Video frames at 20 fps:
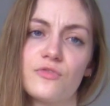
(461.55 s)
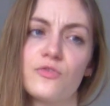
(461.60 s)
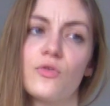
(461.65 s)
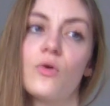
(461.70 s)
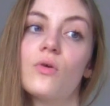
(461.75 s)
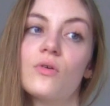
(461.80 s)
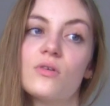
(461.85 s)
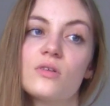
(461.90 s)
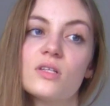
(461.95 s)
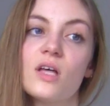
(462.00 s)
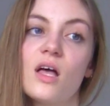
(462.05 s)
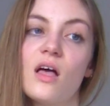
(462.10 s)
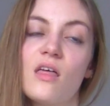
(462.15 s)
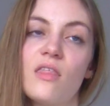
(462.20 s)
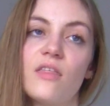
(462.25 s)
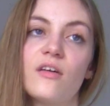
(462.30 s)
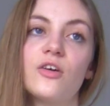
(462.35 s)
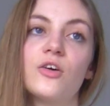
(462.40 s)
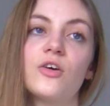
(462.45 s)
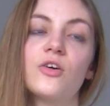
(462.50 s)
Of course,
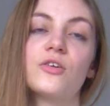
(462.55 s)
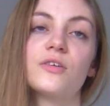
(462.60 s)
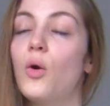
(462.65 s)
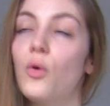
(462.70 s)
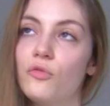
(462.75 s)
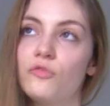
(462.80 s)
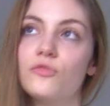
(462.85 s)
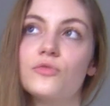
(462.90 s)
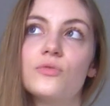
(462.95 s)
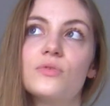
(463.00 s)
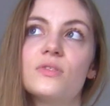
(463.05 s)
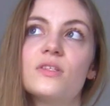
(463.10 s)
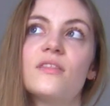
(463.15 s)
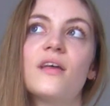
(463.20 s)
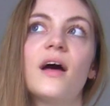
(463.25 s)
there are whole foods